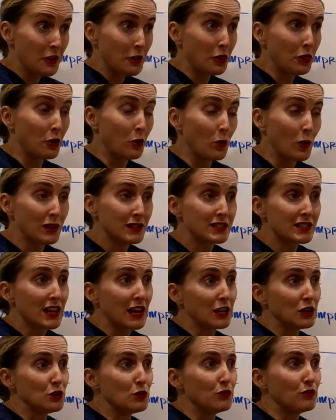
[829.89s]
The ones
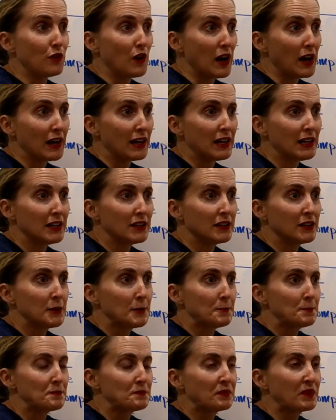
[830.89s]
that you find
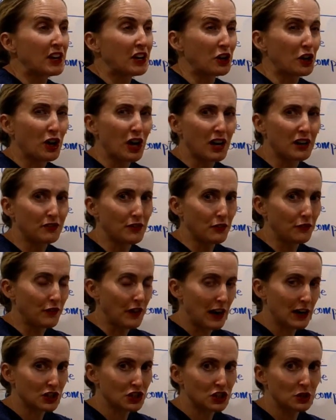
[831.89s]
that are kind of the
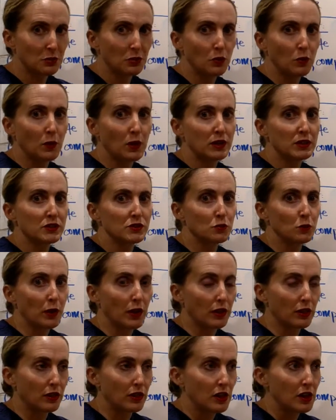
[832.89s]
fashionable ones
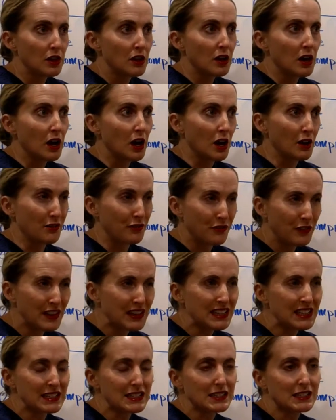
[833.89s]
with
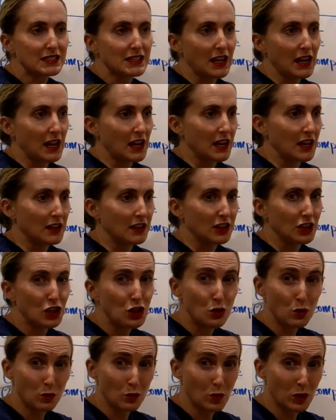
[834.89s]
fitness, and the
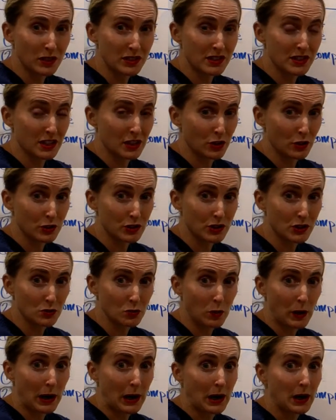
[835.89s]
cute ones that nurses
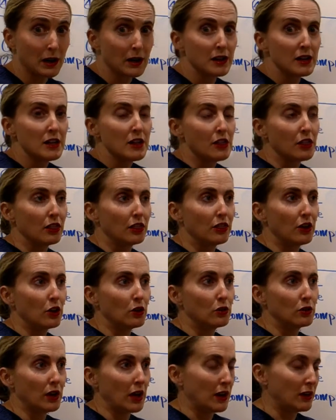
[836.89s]
wear,
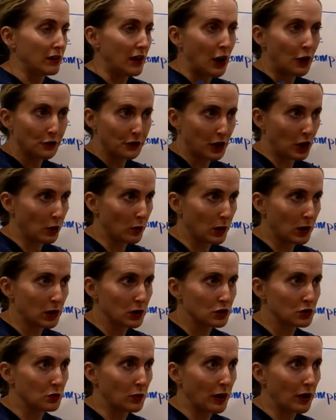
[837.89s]
though, and healthcare
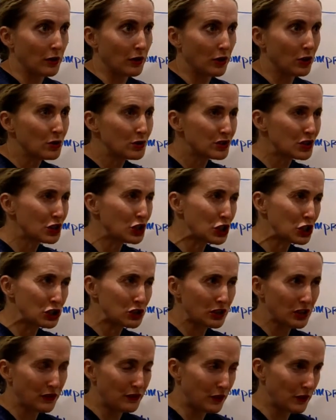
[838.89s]
workers wear, those are
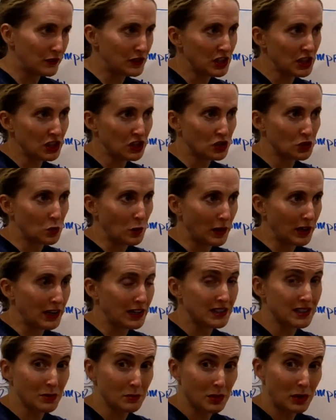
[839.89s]
usually 15 to
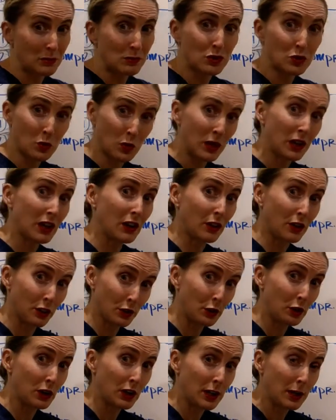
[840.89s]
20, sometimes 20 to
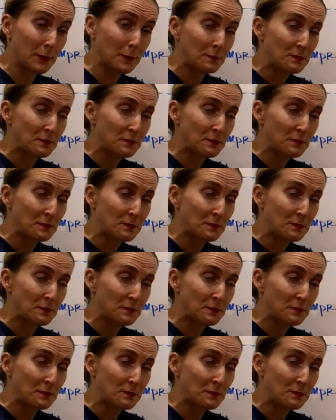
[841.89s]
30.